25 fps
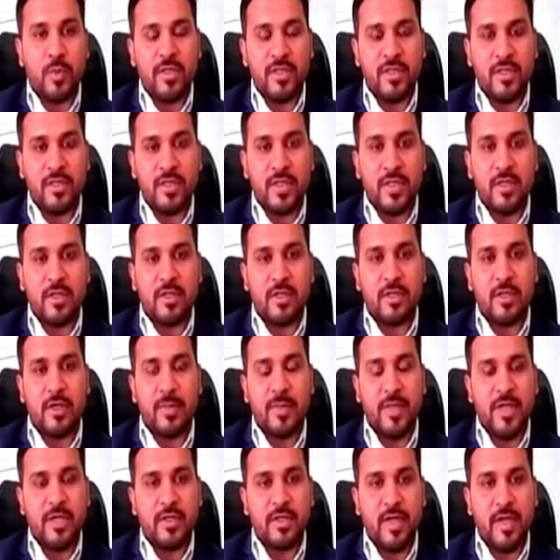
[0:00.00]
robust in the
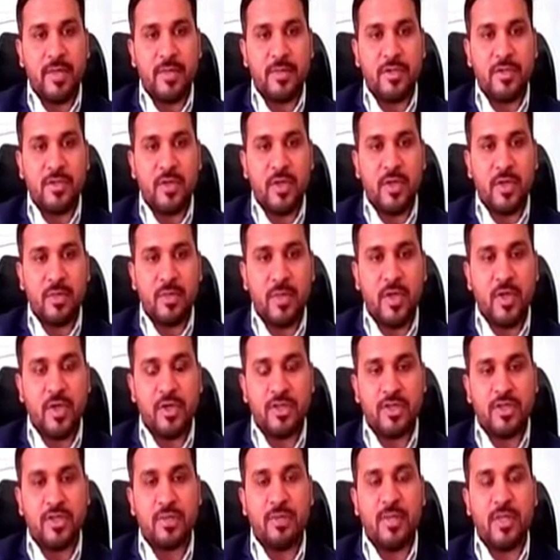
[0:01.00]
coming times,
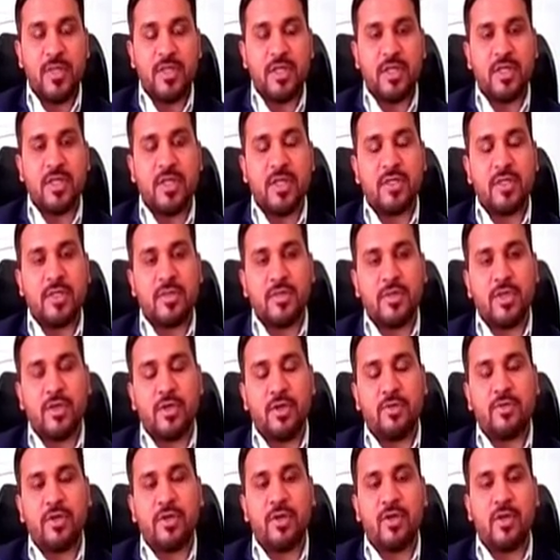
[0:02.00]
because the major
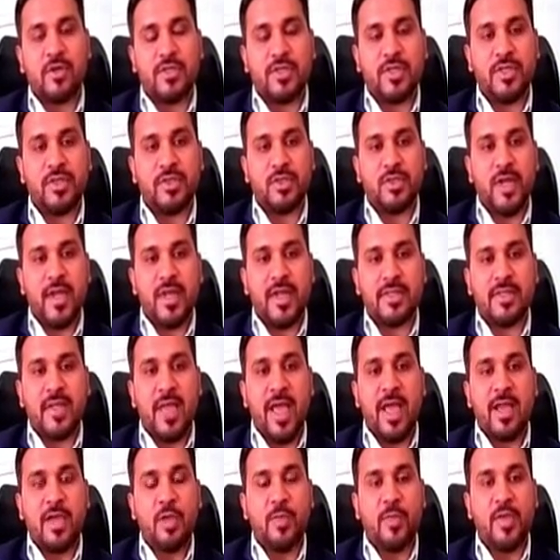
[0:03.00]
consumption of the caustic soda
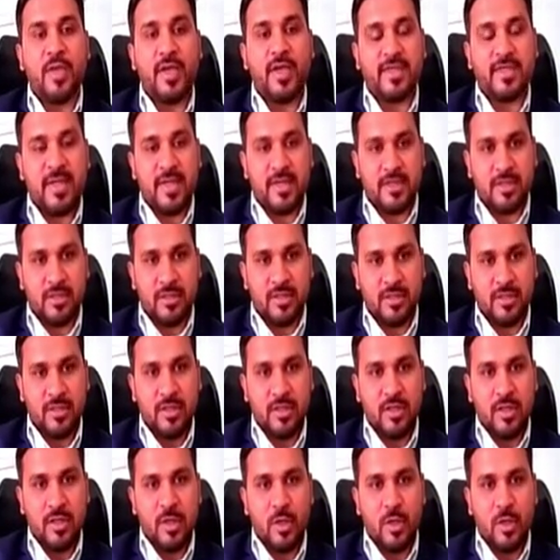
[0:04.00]
is alumina sector,